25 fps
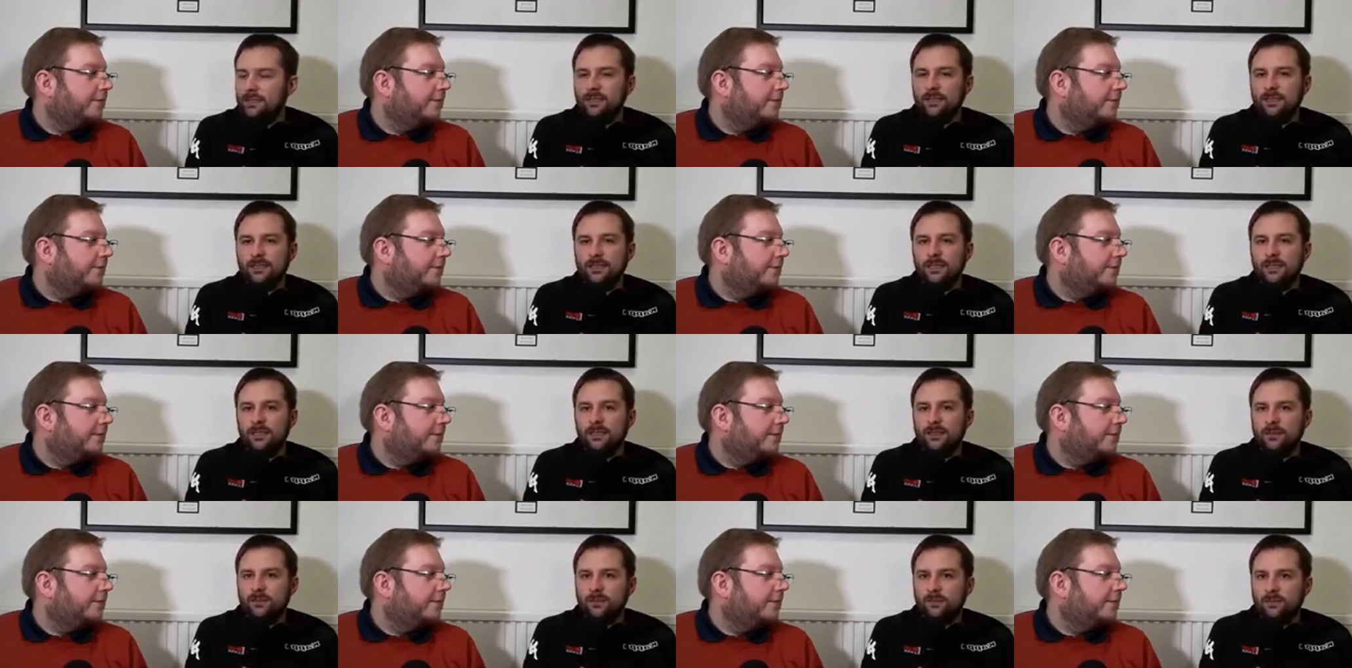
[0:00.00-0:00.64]

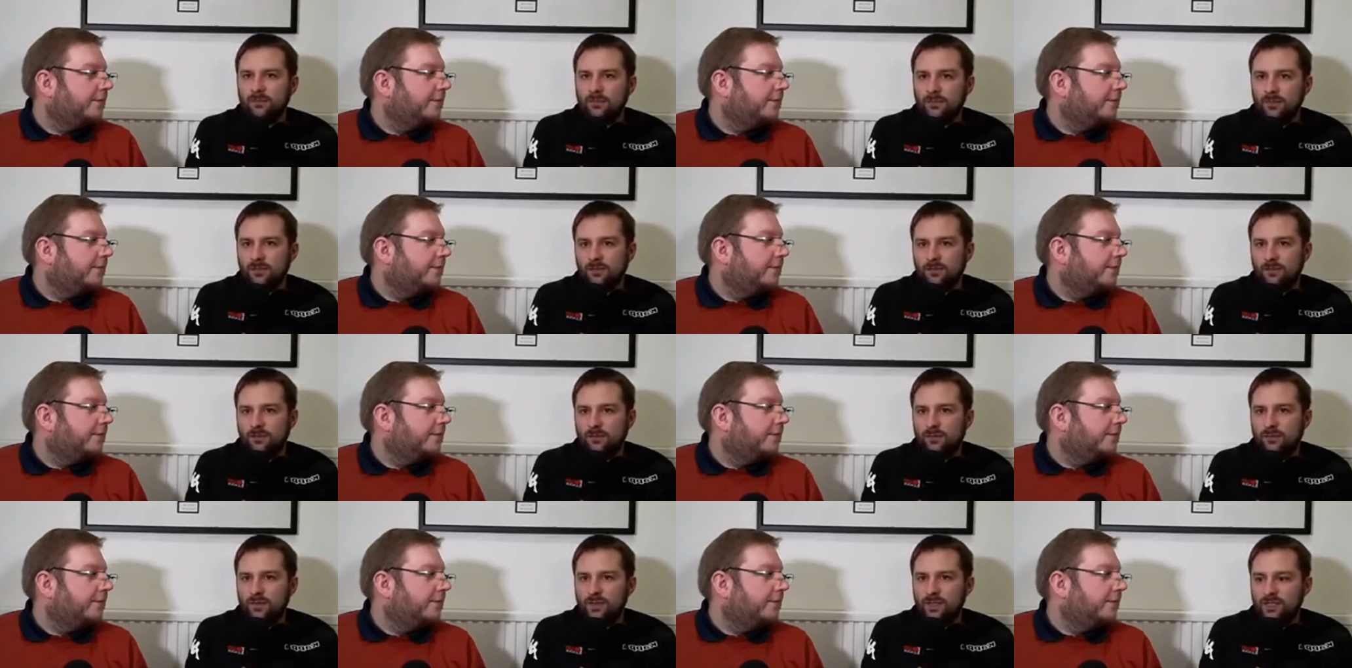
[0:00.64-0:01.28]
Speaker 1: um, you know,
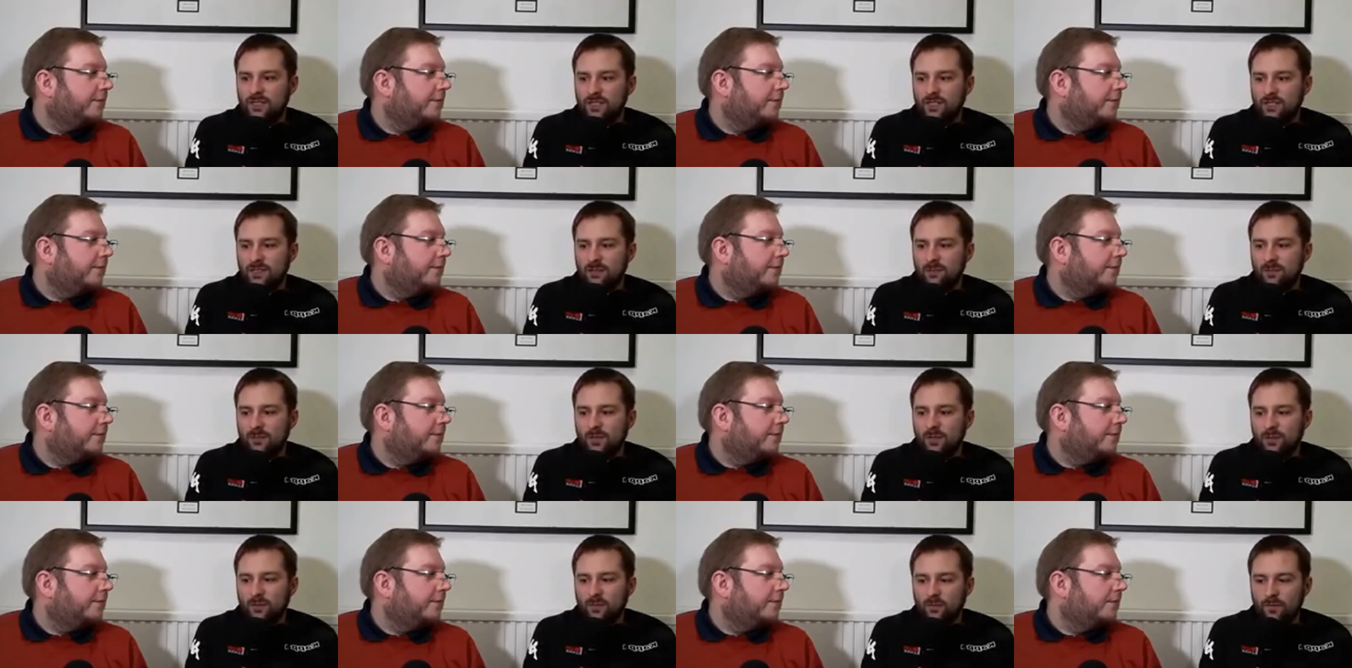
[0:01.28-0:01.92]
from finishing the
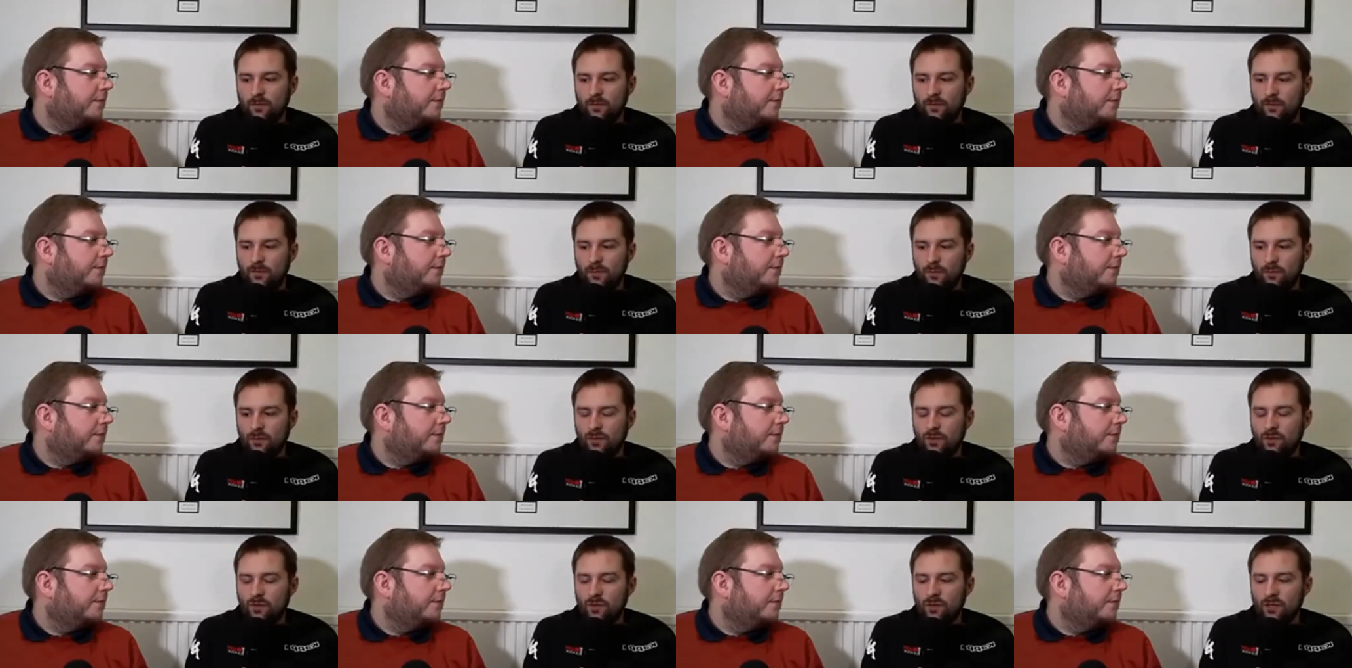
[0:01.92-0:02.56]
bottom
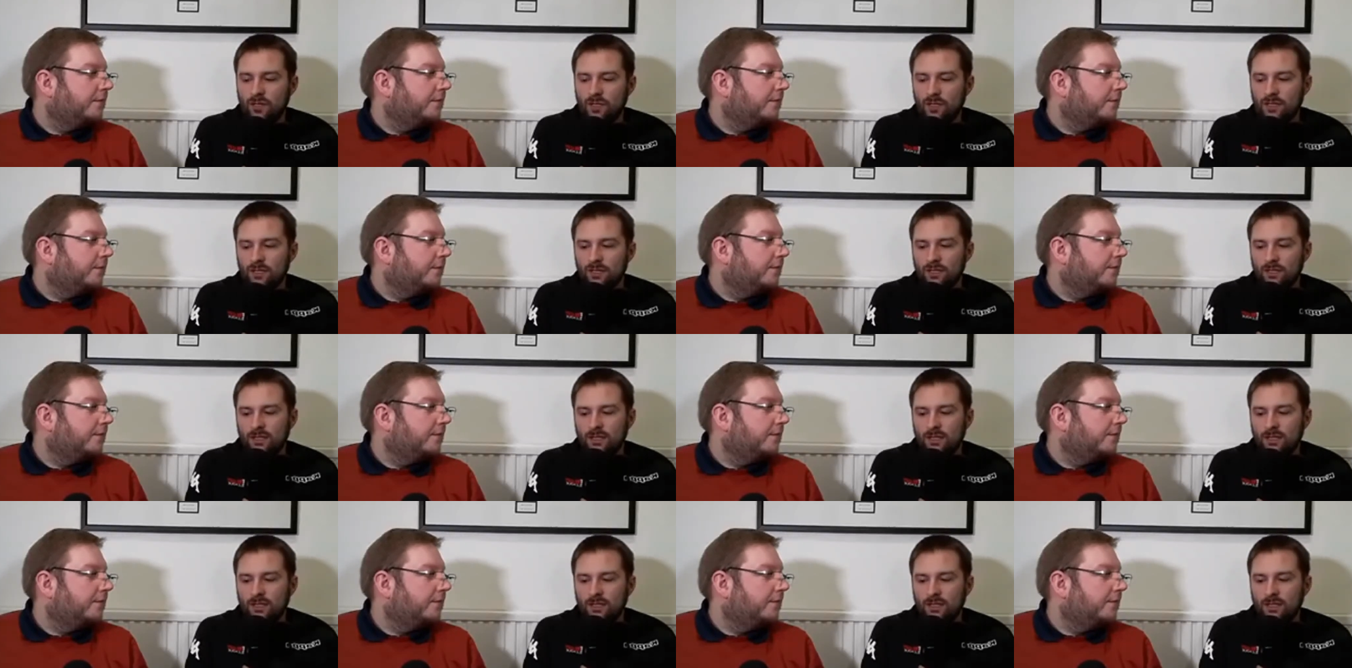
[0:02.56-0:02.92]
four.